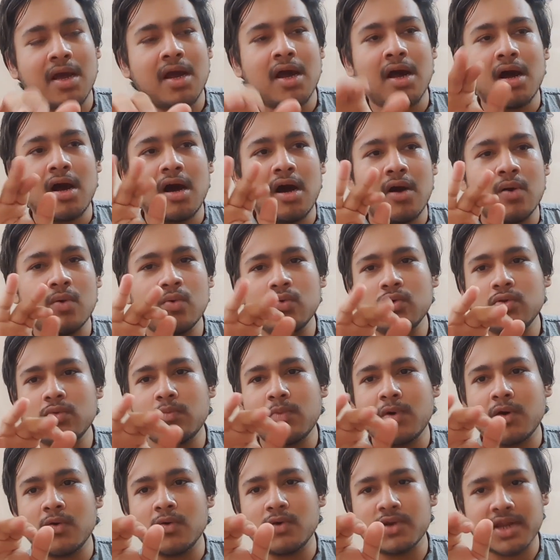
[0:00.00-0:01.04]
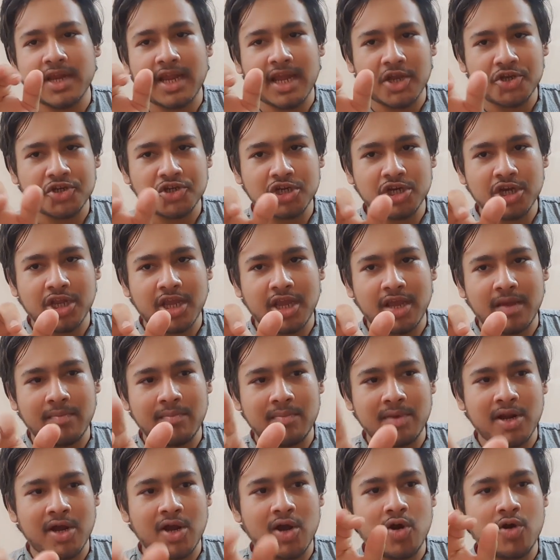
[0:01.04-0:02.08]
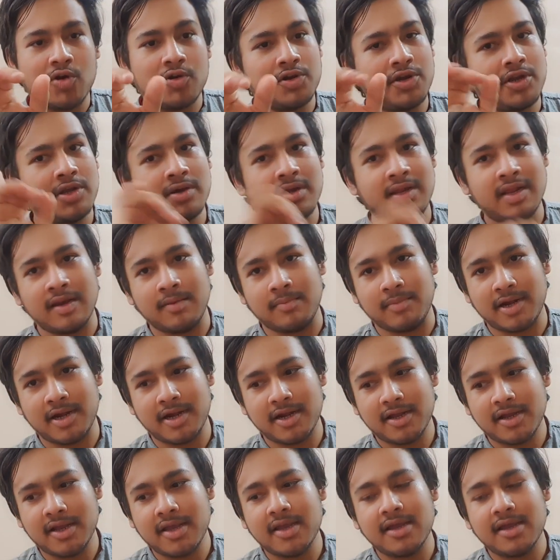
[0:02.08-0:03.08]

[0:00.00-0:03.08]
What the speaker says: how to mount an action camera onto your helmet,